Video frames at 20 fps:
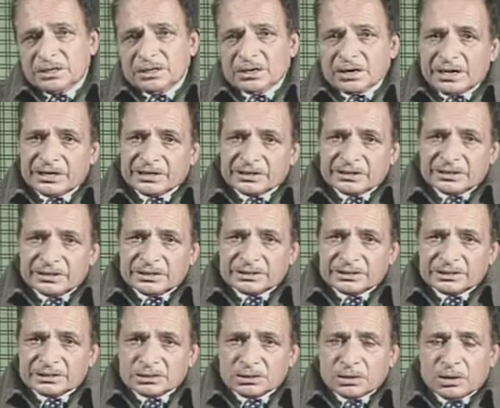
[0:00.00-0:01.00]

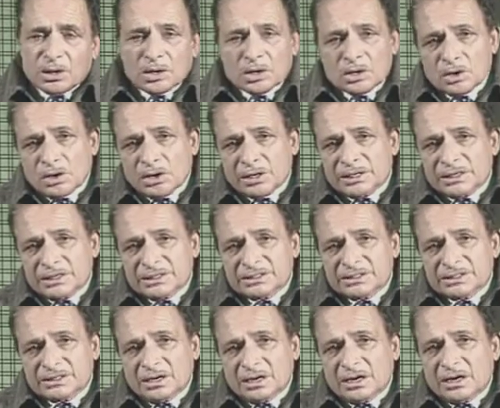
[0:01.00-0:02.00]
rightness or
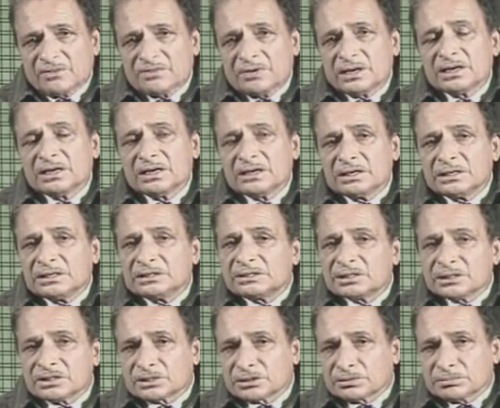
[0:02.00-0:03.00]
wrongness of a learning
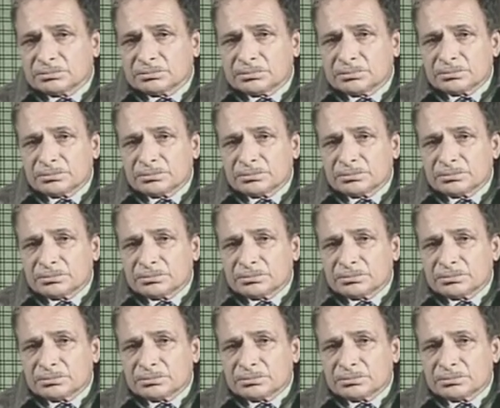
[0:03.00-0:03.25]
system.